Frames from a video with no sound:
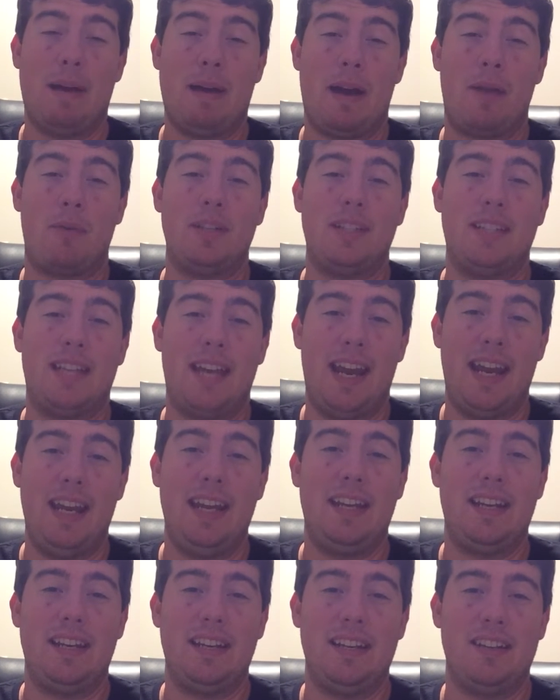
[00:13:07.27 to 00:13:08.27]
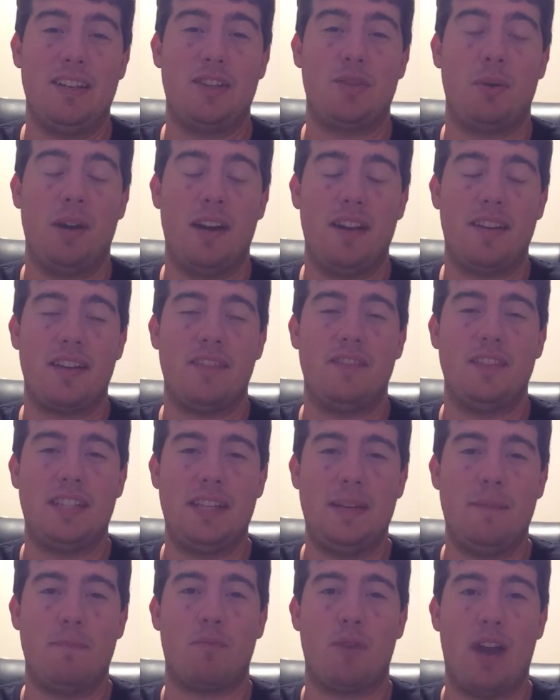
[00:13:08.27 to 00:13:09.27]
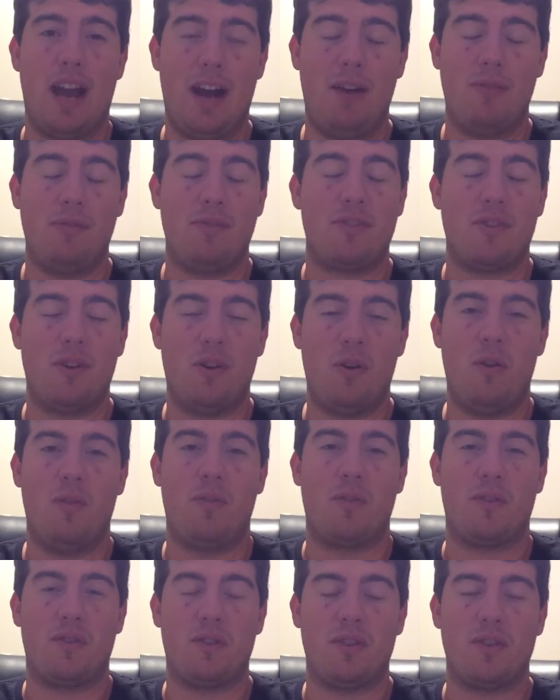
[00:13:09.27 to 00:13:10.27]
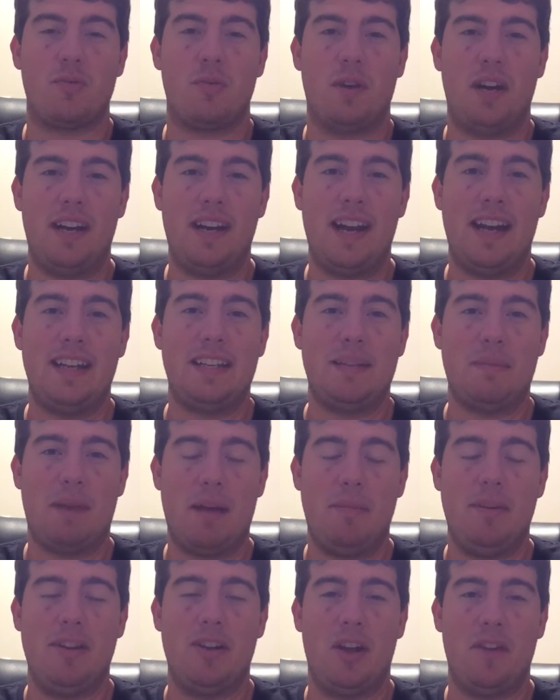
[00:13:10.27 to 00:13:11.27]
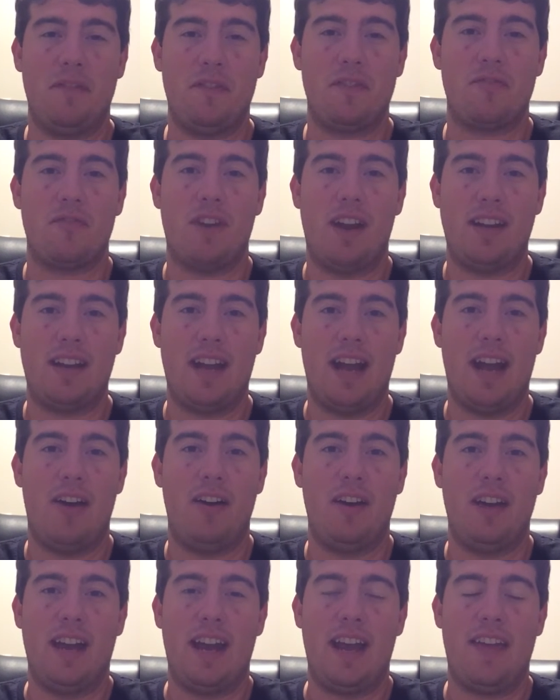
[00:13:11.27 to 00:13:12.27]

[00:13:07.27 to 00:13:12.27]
I would take the 2017 Browns over the 2019 Miami Dolphins right now.